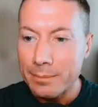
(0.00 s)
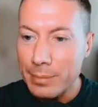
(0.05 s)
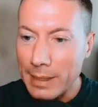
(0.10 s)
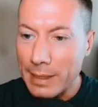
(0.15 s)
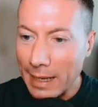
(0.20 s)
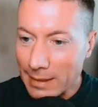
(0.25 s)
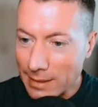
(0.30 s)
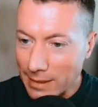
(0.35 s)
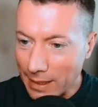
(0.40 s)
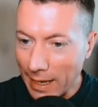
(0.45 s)

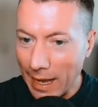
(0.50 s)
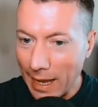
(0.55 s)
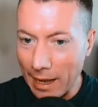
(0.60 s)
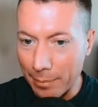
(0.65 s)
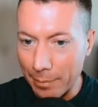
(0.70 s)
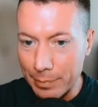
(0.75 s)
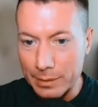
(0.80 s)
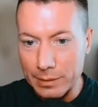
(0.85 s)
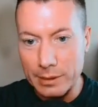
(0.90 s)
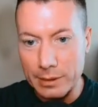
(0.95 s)
But as it
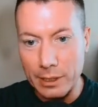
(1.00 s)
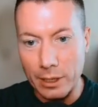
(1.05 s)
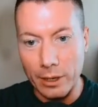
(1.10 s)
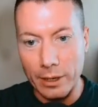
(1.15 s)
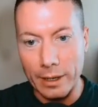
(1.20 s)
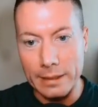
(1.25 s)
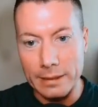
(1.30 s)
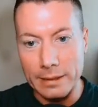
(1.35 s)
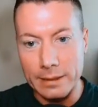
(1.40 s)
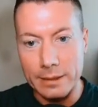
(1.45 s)
happens,
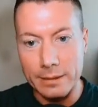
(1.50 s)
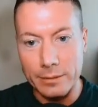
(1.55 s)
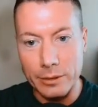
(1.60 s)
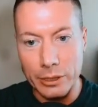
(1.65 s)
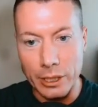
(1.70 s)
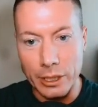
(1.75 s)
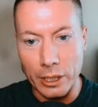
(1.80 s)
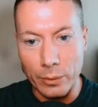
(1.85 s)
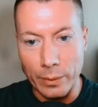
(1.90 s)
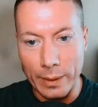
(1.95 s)
guys,
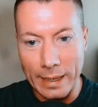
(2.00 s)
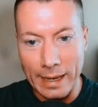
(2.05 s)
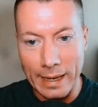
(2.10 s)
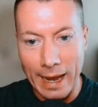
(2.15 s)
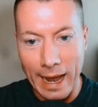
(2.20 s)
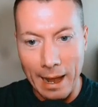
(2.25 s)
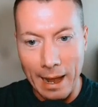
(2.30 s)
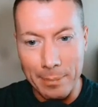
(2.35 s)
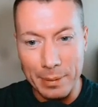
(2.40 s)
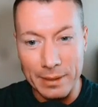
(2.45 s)
you know, it
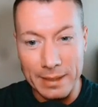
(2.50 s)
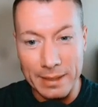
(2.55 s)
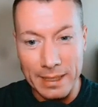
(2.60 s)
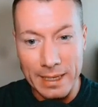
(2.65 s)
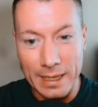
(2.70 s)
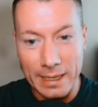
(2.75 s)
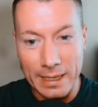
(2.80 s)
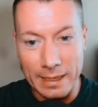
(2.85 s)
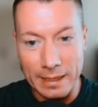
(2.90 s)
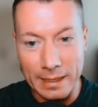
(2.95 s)
happened
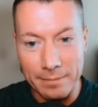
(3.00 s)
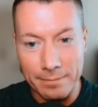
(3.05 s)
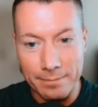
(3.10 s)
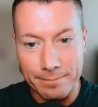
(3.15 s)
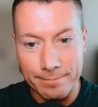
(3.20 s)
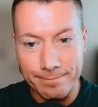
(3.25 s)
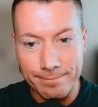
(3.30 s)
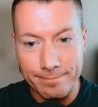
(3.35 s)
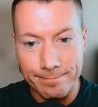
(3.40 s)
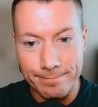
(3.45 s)
here.
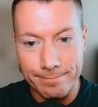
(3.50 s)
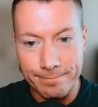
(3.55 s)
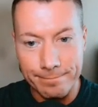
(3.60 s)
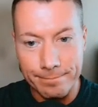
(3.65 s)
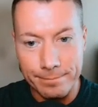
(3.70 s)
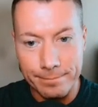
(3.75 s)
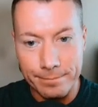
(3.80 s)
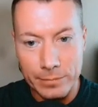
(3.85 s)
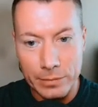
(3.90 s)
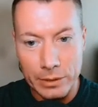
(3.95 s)

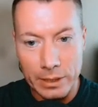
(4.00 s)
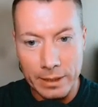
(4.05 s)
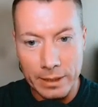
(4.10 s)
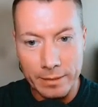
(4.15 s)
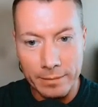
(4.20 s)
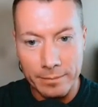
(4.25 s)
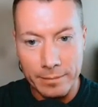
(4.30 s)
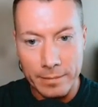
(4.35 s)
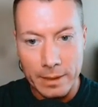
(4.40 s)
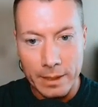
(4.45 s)

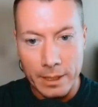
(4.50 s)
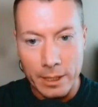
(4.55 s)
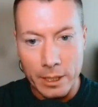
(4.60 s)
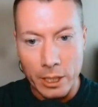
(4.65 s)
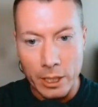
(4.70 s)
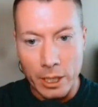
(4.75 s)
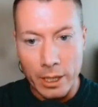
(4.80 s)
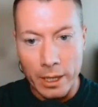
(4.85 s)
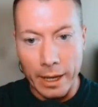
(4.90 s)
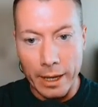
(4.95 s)
Yeah,
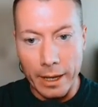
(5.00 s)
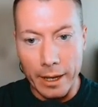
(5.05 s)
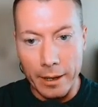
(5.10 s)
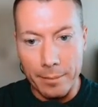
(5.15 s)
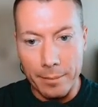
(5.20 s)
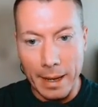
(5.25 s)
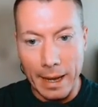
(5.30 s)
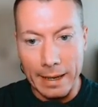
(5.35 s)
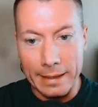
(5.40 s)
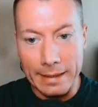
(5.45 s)

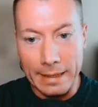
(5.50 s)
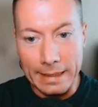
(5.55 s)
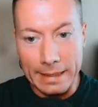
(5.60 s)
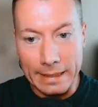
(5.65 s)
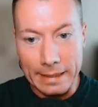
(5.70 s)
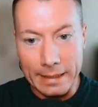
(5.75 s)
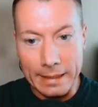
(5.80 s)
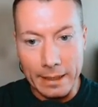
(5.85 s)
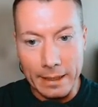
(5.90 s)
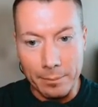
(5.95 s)
and then
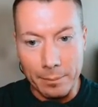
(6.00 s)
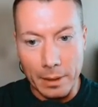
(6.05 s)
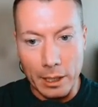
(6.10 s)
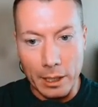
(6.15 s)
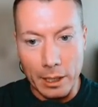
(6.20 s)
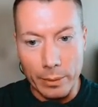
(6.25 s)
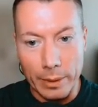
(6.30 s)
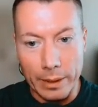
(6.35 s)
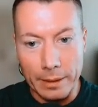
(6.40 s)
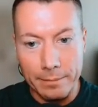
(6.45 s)
it come
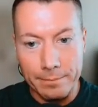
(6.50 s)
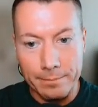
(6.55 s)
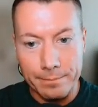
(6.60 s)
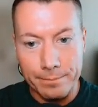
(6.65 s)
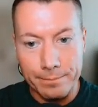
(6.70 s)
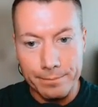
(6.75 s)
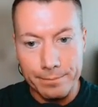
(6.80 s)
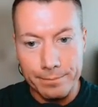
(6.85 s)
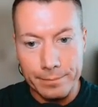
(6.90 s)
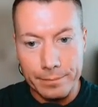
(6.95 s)
lower.
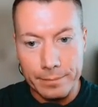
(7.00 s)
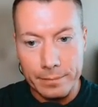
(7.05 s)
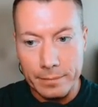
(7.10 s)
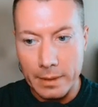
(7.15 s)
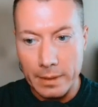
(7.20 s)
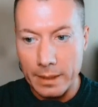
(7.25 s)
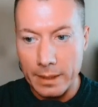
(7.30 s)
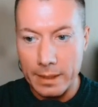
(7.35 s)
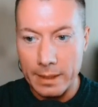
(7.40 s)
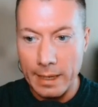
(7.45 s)

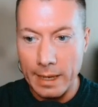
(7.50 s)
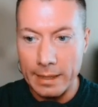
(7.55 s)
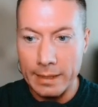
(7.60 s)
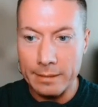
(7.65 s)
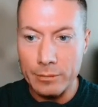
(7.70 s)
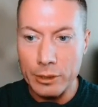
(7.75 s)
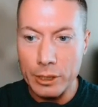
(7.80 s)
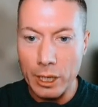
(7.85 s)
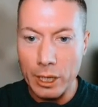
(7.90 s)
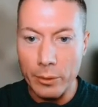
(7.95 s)
Okay, and
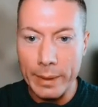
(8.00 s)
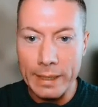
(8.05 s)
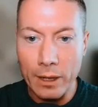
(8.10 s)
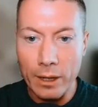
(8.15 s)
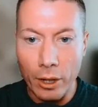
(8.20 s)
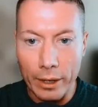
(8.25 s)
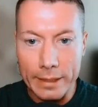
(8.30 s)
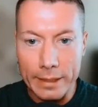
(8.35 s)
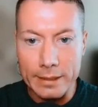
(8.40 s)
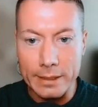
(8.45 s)
then, you know, in
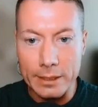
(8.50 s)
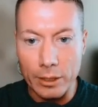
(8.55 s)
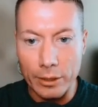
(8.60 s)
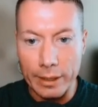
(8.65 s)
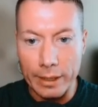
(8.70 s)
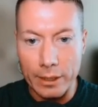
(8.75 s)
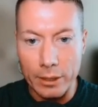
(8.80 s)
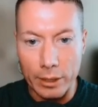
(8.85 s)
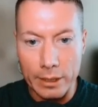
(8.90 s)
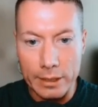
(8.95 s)

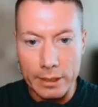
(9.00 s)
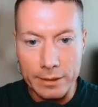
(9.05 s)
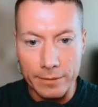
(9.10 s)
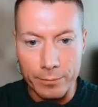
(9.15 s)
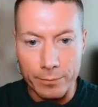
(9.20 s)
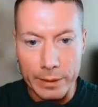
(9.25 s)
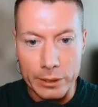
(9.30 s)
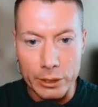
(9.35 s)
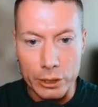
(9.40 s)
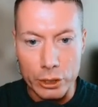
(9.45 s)
hindsight, guys,
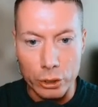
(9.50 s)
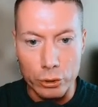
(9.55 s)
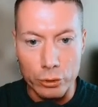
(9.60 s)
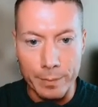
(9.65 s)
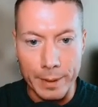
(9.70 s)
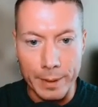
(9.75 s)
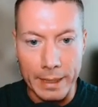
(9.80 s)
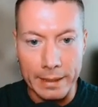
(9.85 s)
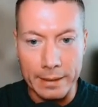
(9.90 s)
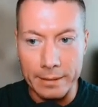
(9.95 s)
if we
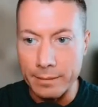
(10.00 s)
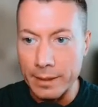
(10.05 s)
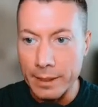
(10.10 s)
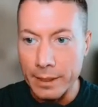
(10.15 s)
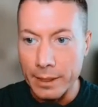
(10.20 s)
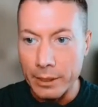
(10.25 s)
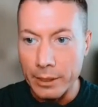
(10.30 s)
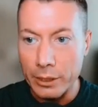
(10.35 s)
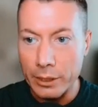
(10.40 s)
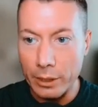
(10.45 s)
zoom in,
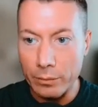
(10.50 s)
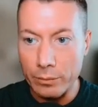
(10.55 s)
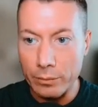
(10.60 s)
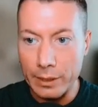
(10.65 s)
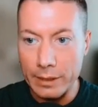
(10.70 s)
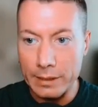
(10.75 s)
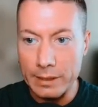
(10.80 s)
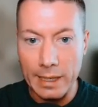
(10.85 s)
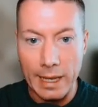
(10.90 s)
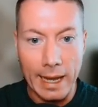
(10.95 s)
you know,
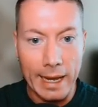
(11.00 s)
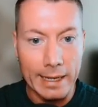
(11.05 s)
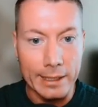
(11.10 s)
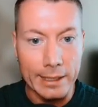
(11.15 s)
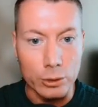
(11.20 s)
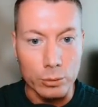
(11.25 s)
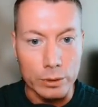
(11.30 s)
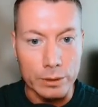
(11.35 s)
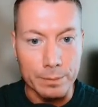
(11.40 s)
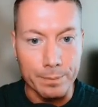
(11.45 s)
this
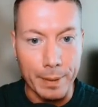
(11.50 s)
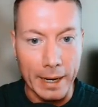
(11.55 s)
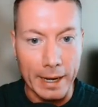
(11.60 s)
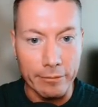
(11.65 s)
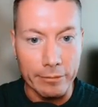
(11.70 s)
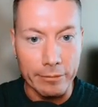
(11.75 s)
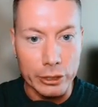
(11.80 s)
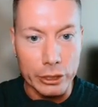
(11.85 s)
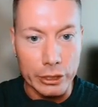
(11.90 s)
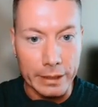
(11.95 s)
candle was
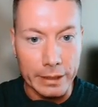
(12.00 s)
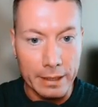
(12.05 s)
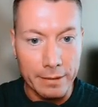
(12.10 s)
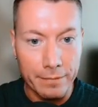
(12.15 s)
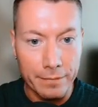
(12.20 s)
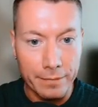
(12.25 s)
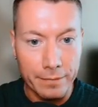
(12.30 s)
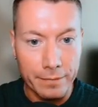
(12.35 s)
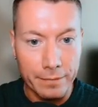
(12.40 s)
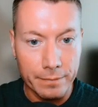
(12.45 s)
bearish
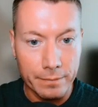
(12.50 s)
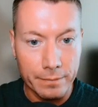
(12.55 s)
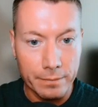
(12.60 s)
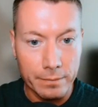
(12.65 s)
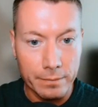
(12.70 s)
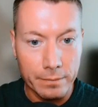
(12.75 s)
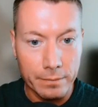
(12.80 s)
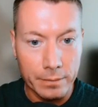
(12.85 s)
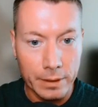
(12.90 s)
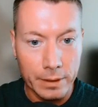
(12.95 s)
enough.
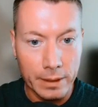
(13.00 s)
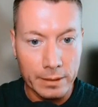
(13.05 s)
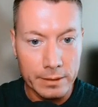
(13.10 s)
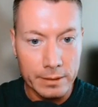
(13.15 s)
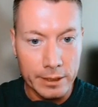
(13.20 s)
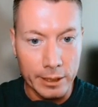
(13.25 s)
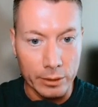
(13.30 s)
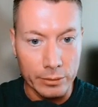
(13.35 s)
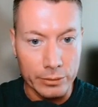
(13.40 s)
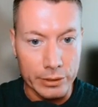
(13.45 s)
Yeah, it
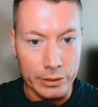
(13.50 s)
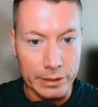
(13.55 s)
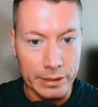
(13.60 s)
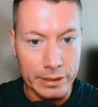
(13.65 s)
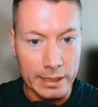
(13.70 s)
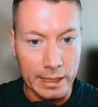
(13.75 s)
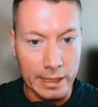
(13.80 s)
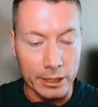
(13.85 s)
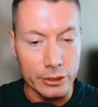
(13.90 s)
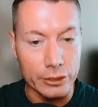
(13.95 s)
tells us
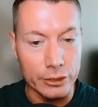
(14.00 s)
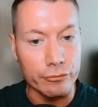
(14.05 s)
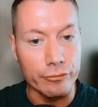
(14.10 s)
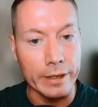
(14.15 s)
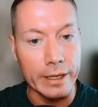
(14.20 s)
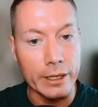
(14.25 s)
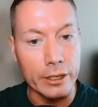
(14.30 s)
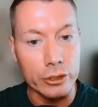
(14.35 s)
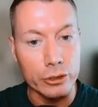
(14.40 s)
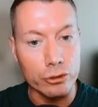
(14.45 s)
sellers
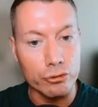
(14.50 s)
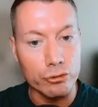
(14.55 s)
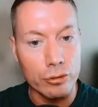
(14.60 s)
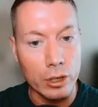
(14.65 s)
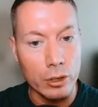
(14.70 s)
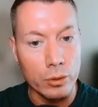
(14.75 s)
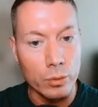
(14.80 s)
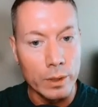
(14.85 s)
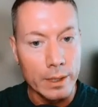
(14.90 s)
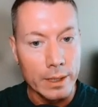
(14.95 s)
are in
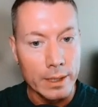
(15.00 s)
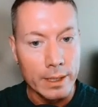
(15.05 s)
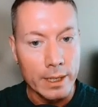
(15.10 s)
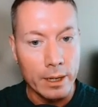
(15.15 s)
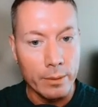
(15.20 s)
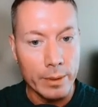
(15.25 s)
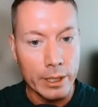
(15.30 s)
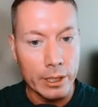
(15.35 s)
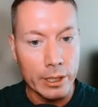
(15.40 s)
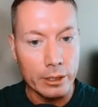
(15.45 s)
control
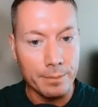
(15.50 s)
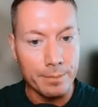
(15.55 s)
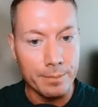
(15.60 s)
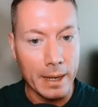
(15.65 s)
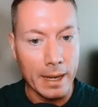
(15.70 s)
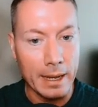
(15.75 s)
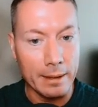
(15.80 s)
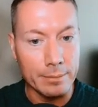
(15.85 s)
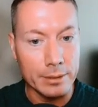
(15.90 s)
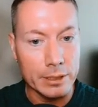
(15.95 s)
and we could have
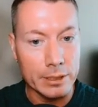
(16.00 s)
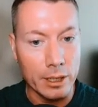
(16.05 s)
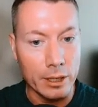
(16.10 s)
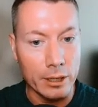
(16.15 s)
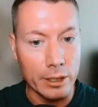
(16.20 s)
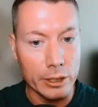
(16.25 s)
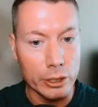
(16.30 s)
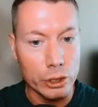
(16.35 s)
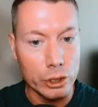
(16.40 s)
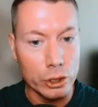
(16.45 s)
perhaps
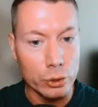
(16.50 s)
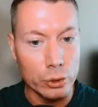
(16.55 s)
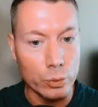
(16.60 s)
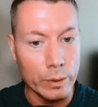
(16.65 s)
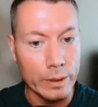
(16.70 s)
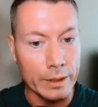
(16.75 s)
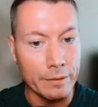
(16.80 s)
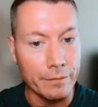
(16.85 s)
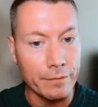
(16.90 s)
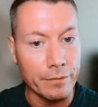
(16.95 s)
started
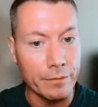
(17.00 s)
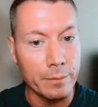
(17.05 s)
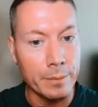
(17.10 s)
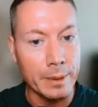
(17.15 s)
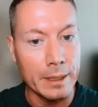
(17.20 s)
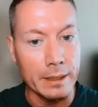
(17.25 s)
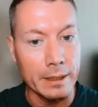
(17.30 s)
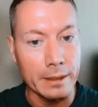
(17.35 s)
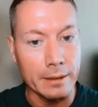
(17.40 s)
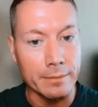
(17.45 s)
shorting it from
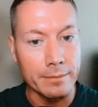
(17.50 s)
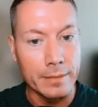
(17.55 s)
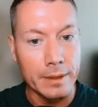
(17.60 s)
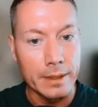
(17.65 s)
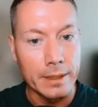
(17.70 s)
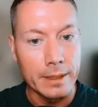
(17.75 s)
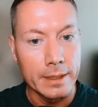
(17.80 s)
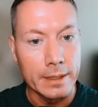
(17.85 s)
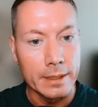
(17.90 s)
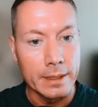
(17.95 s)
here.
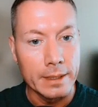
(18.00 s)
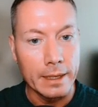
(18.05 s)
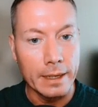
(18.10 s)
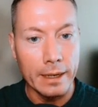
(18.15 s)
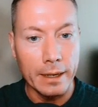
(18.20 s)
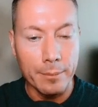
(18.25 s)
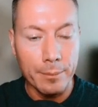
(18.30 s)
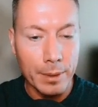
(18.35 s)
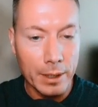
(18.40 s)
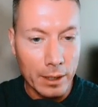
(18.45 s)

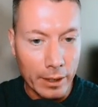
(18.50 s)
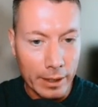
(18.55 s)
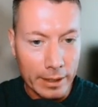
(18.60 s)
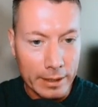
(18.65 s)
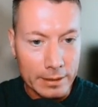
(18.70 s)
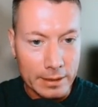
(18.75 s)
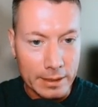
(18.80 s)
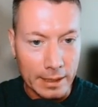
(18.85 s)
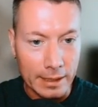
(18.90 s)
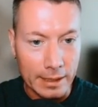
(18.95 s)
But
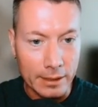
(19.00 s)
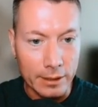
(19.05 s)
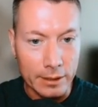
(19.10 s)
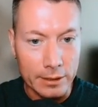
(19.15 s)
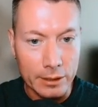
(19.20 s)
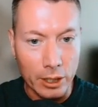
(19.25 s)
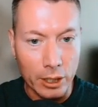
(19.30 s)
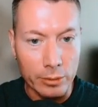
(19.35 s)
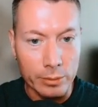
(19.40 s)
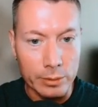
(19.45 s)
like I say,
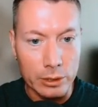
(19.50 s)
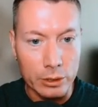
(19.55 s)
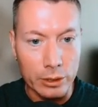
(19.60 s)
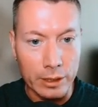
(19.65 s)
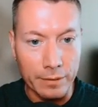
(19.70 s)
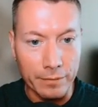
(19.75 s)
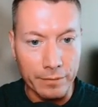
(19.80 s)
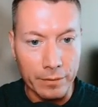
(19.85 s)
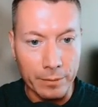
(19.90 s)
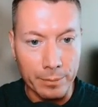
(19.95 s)
guys, I was
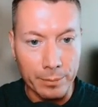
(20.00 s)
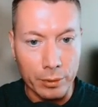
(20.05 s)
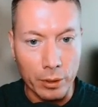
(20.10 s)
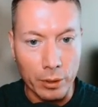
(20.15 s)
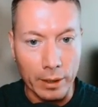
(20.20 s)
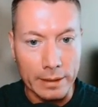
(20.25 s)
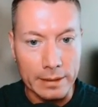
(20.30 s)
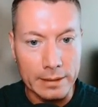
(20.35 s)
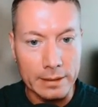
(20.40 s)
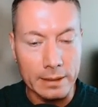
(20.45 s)
looking for
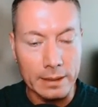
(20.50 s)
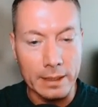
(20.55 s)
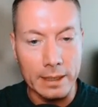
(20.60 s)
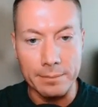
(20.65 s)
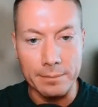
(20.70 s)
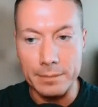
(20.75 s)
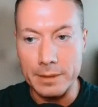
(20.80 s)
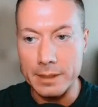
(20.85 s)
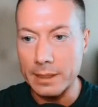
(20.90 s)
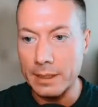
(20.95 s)
price to
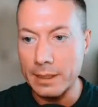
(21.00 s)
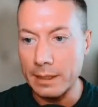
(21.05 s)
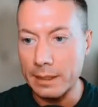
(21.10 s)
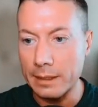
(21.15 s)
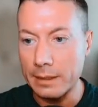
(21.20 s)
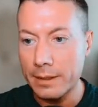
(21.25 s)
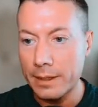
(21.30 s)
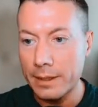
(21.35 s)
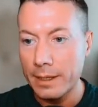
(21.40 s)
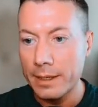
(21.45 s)
come to
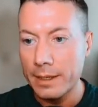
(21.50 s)
here.